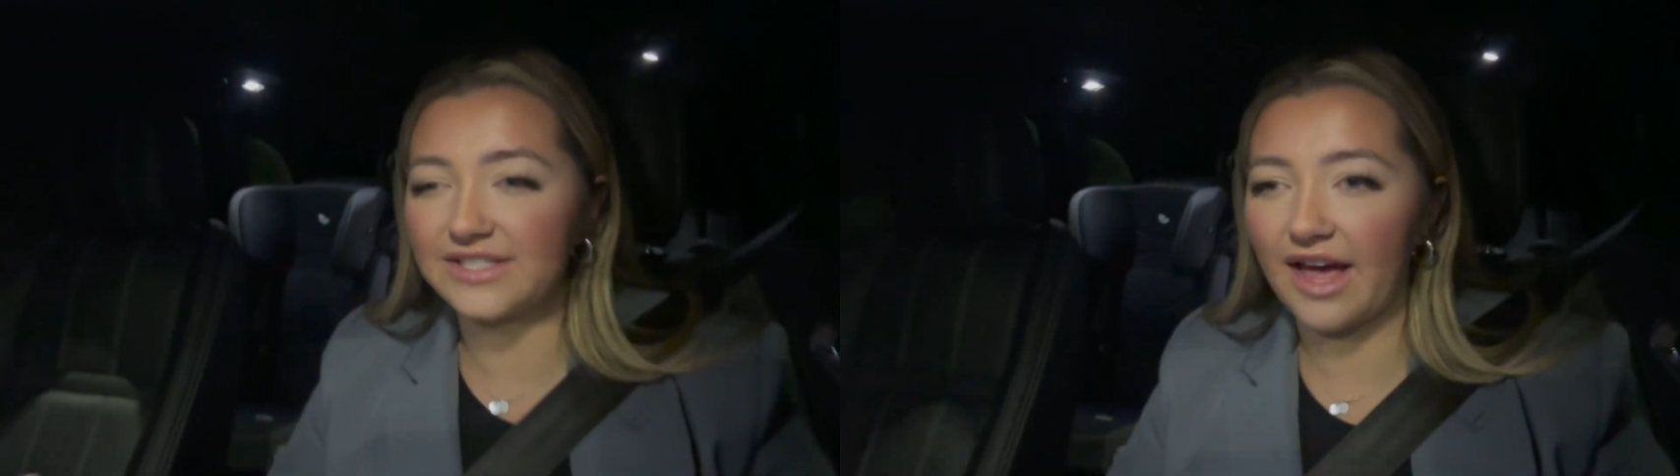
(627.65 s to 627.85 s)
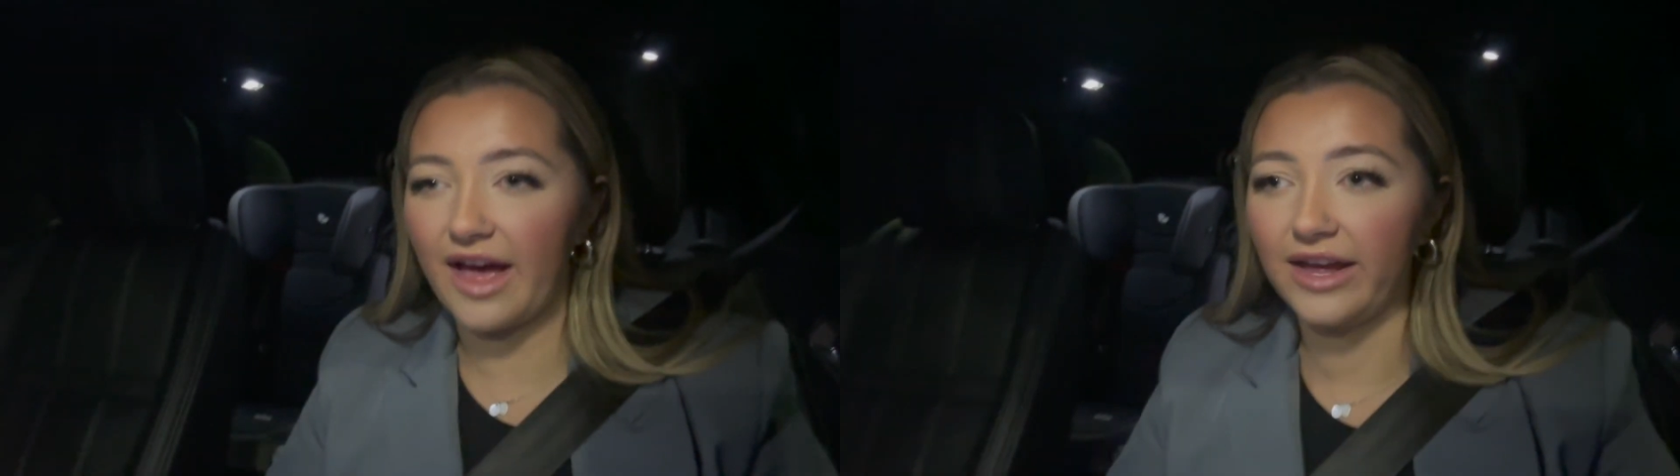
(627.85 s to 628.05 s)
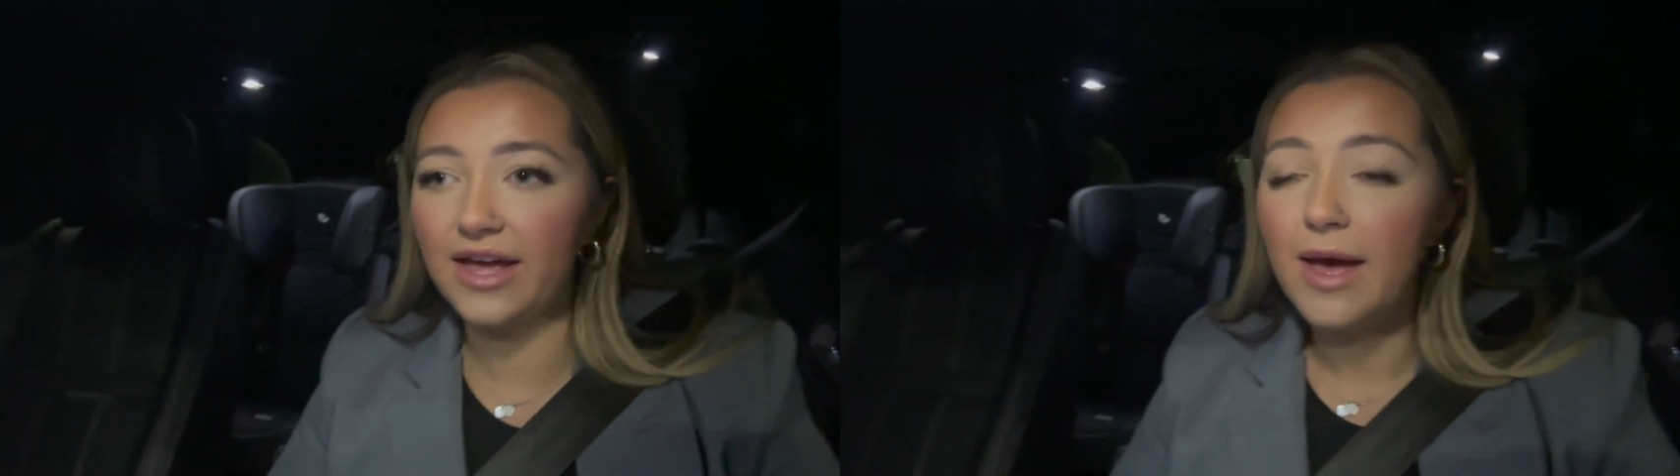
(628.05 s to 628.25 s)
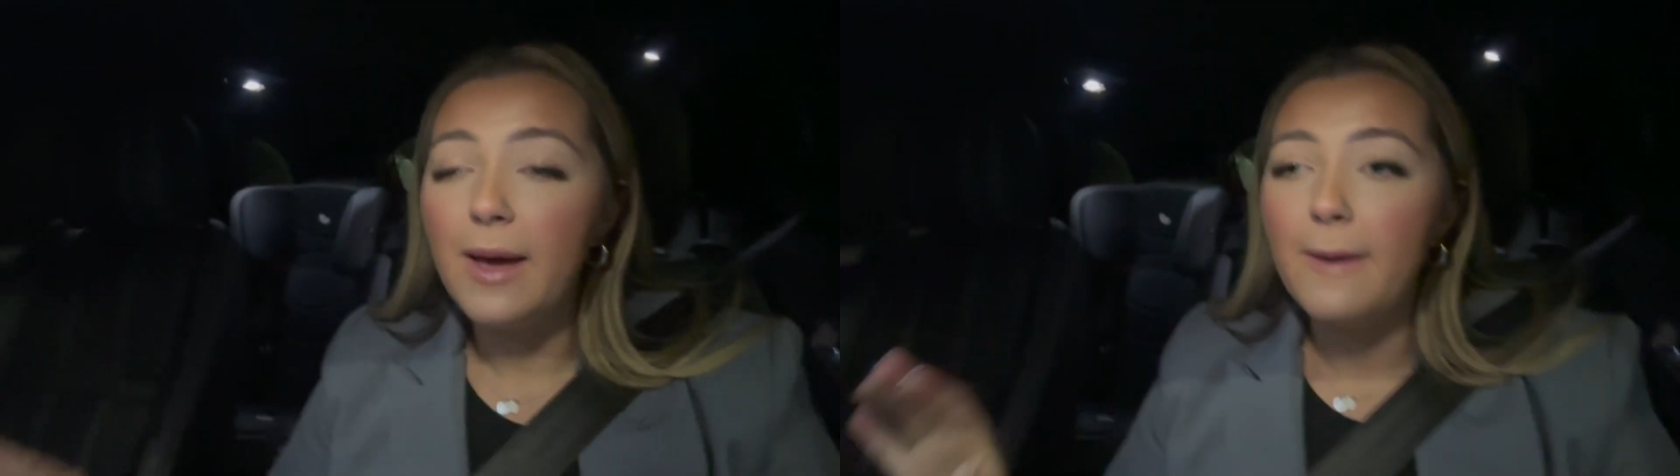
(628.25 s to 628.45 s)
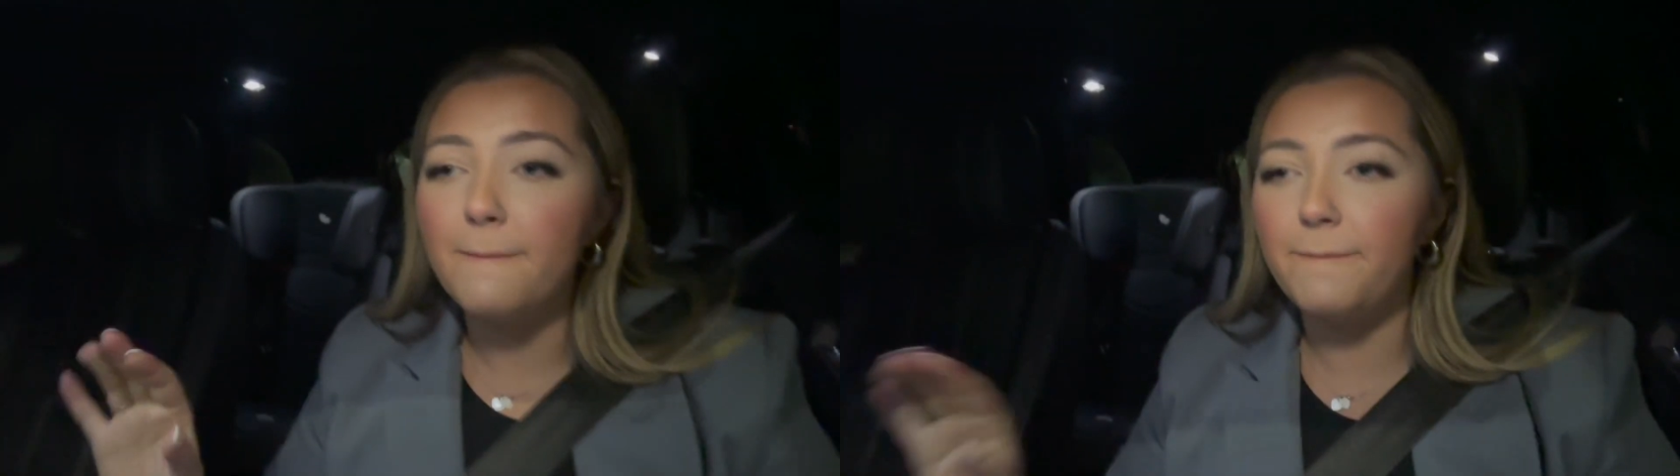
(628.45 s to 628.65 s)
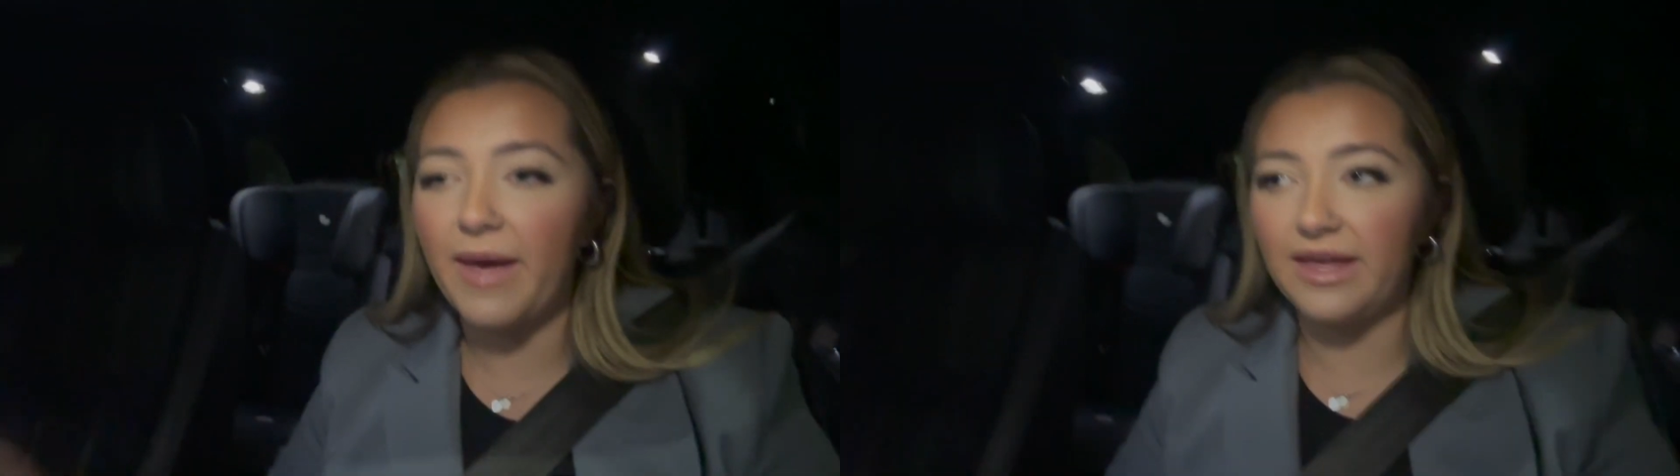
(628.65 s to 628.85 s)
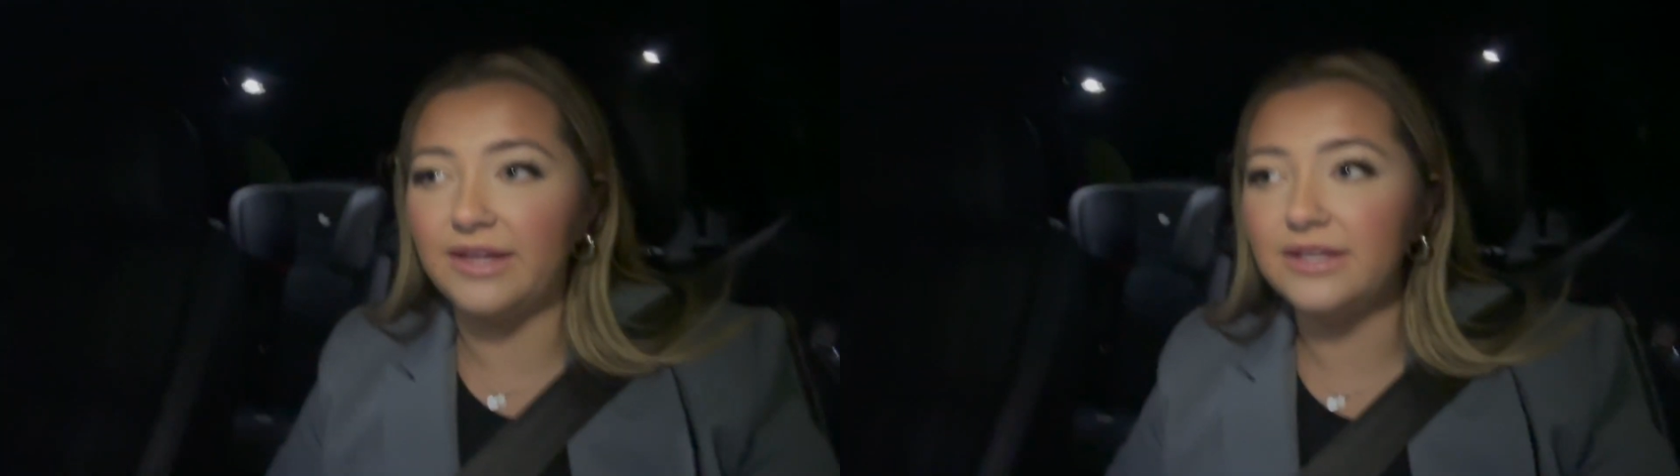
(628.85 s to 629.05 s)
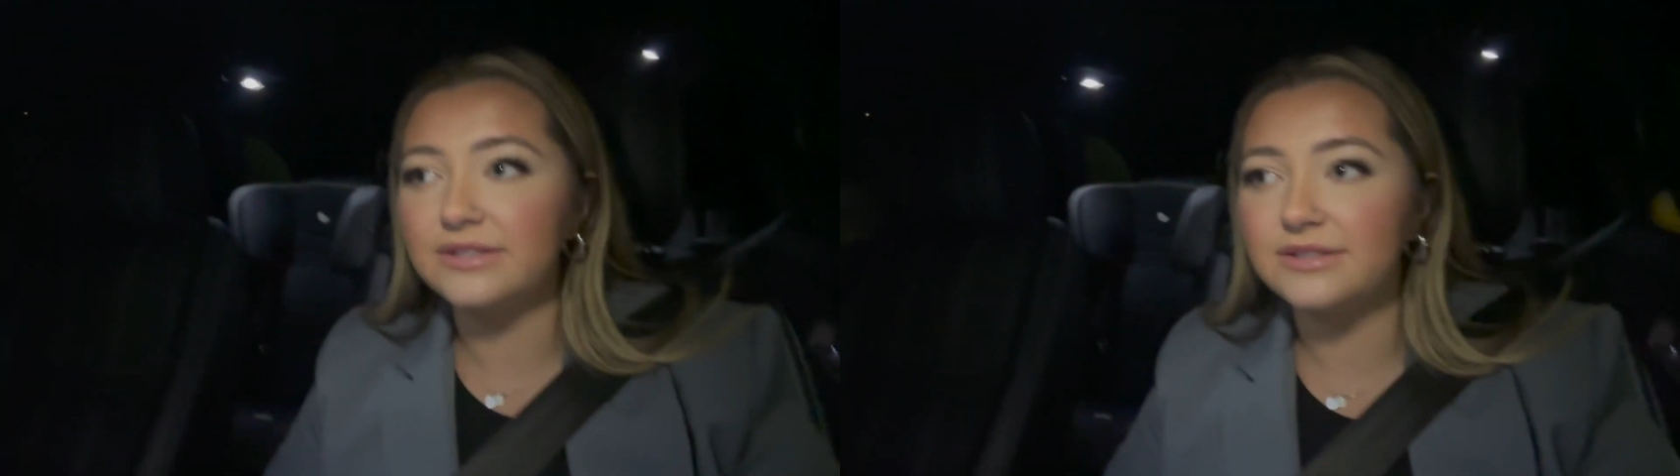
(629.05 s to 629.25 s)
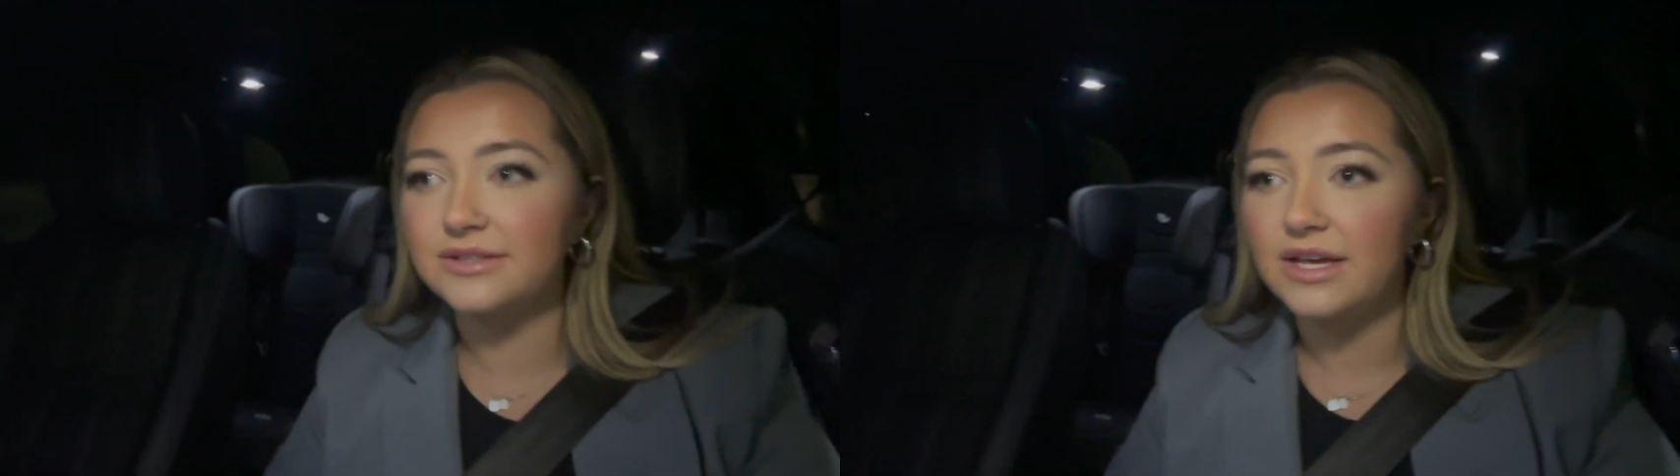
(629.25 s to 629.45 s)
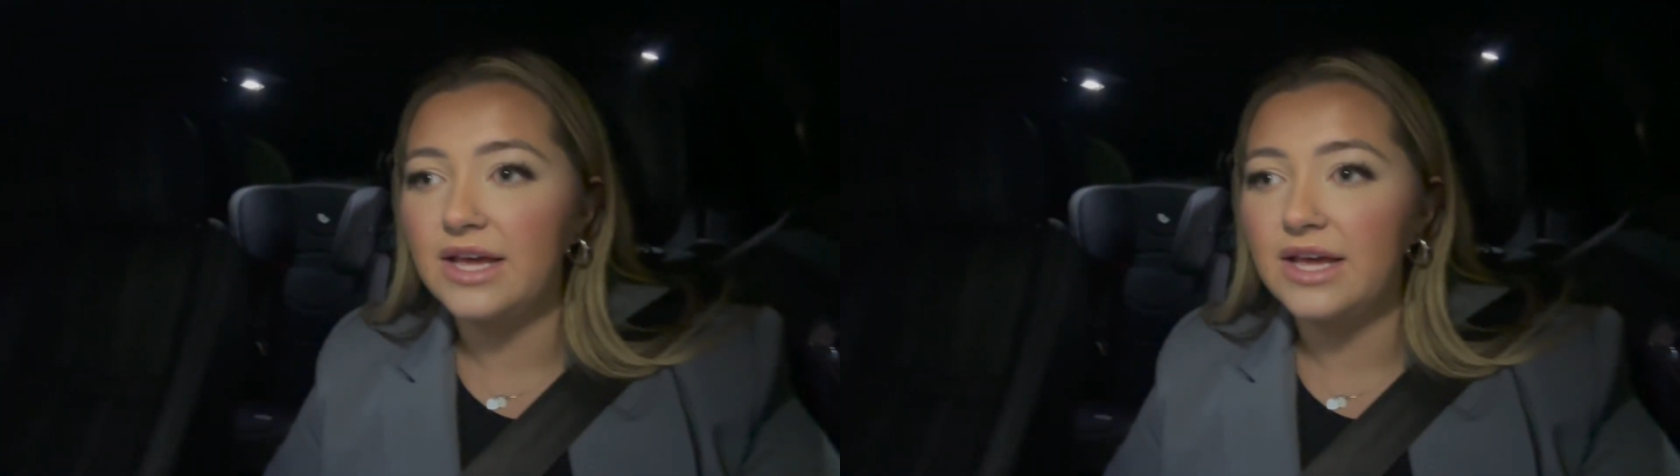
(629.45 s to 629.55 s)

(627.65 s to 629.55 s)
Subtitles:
day. Base